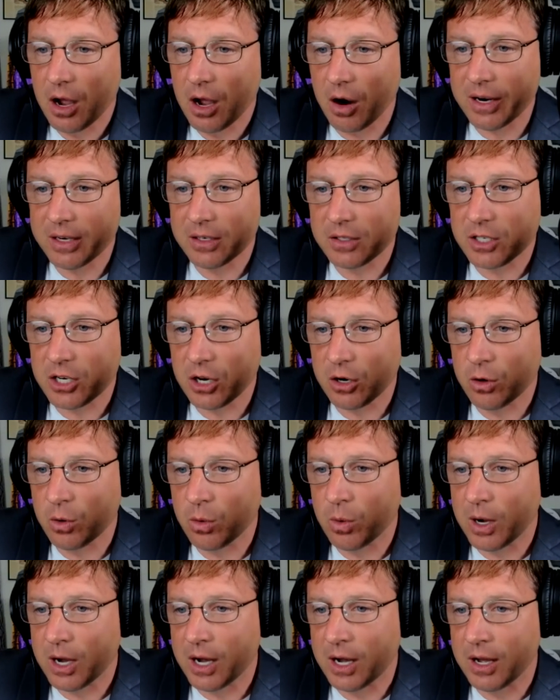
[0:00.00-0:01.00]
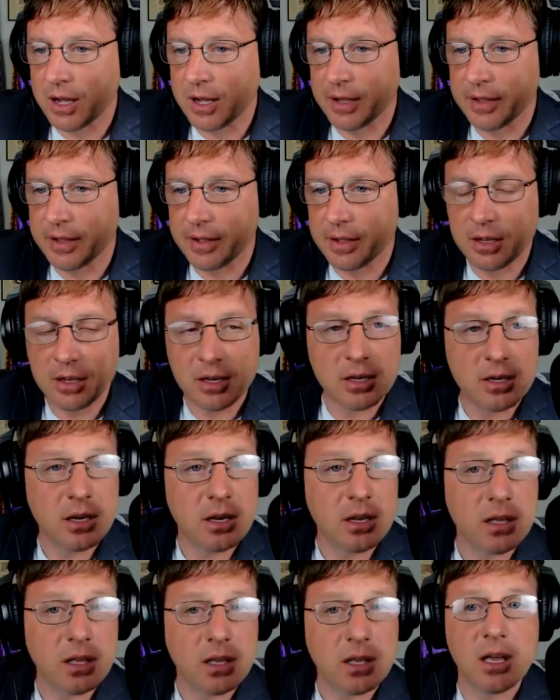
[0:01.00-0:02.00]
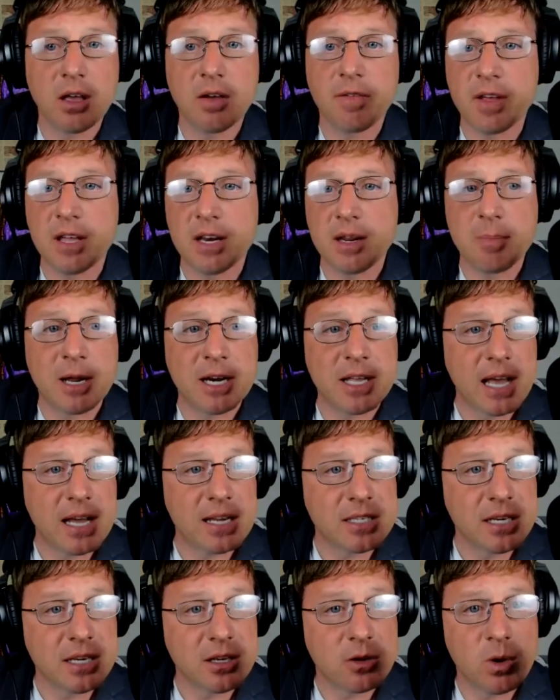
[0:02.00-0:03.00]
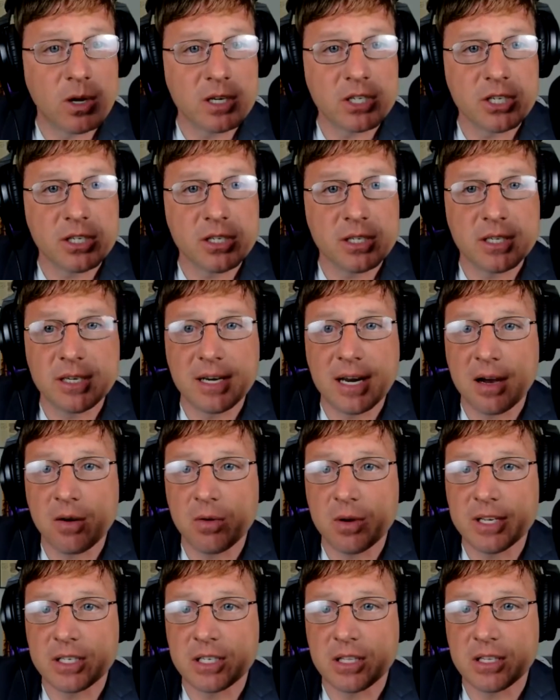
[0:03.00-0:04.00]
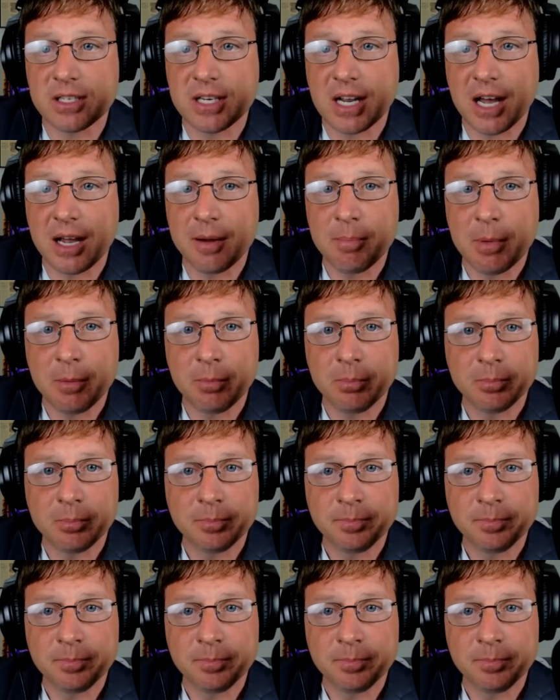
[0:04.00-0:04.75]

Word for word: All right, so uh, if anybody has any questions, now is the time.